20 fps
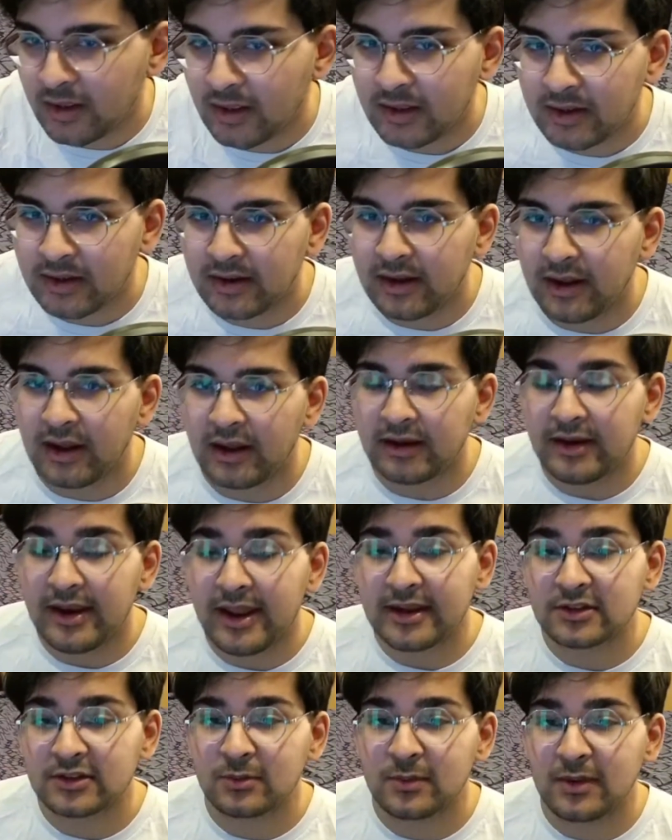
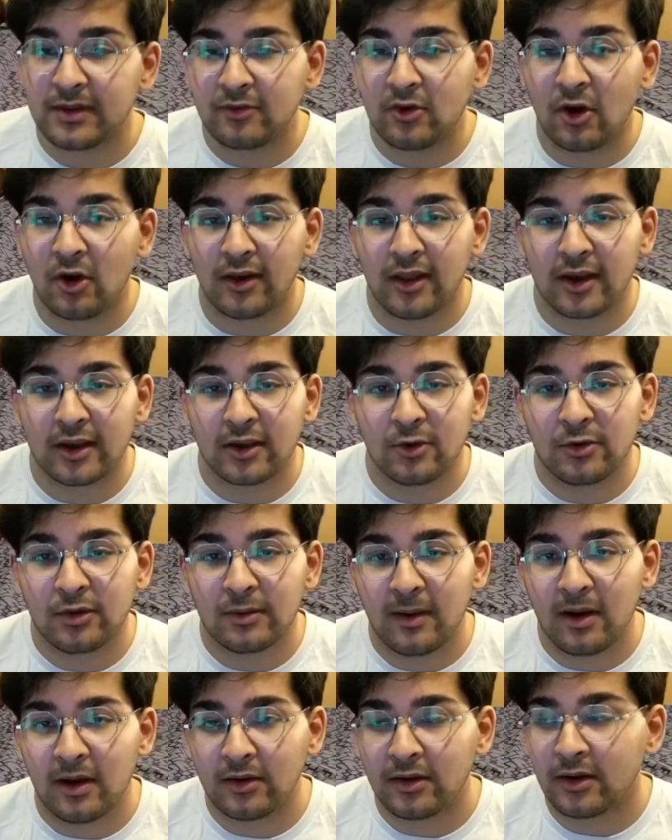Next, we have got
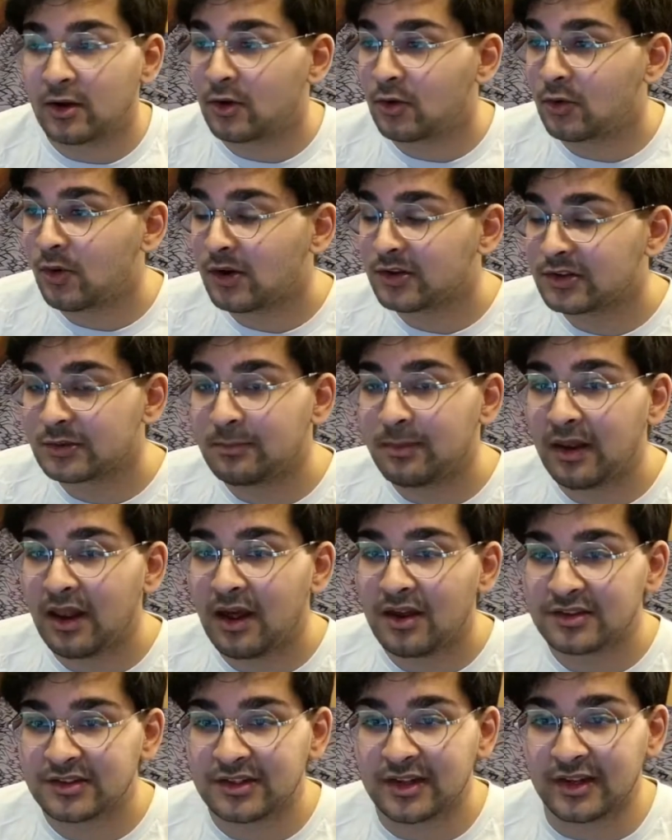Akudamon Cross
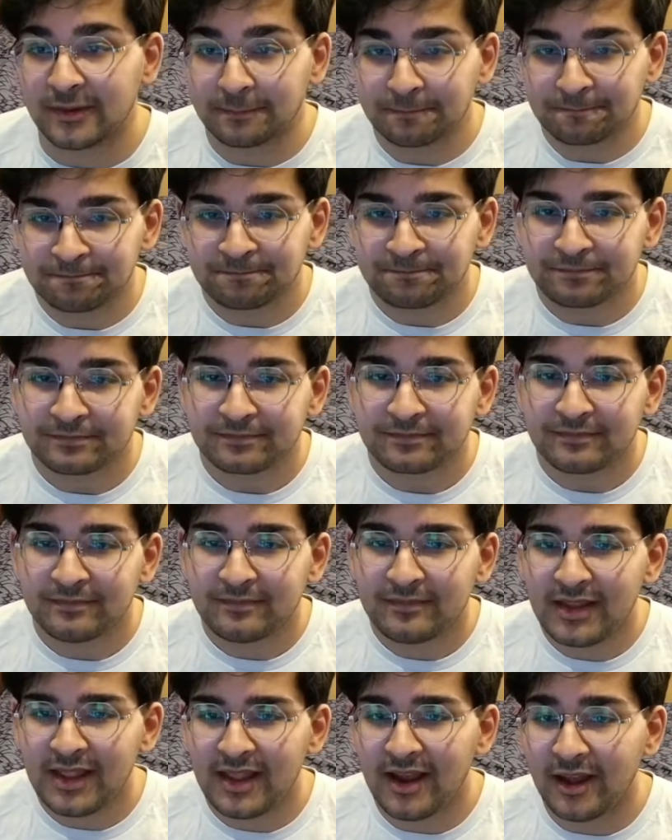Blaster.
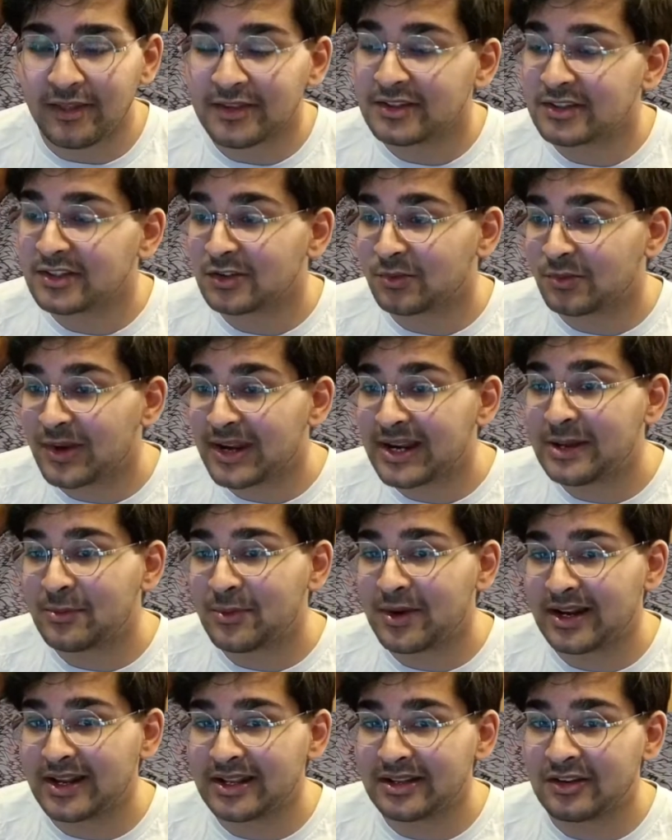This is a
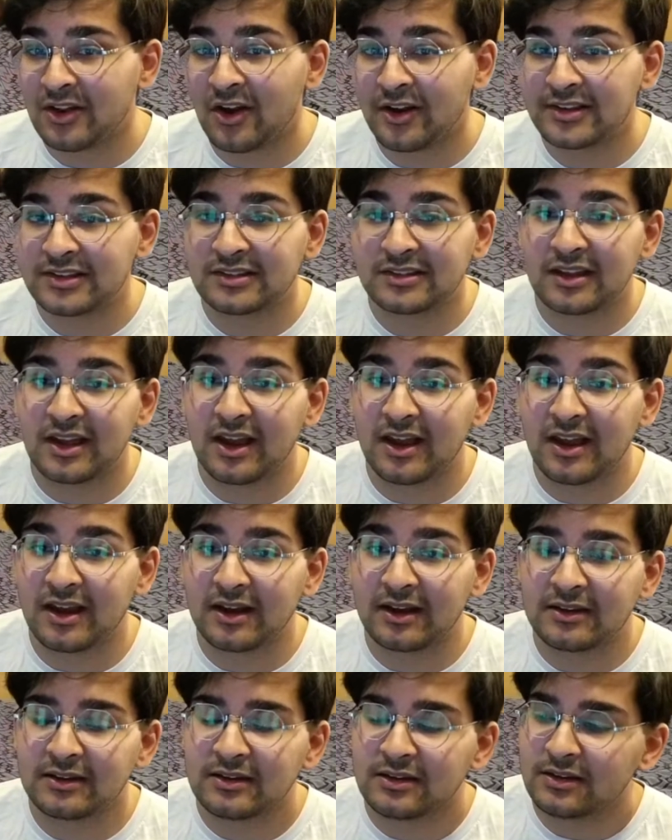really nice
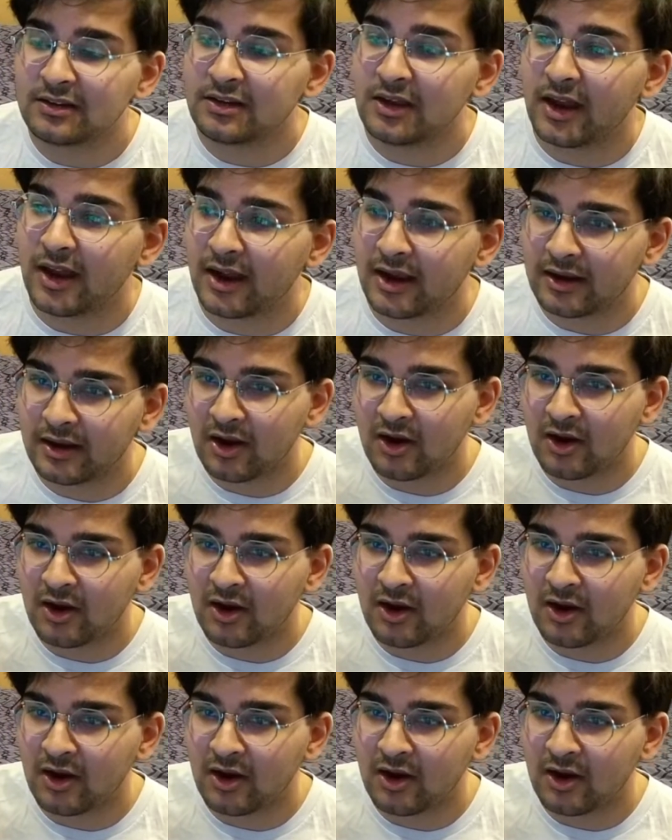card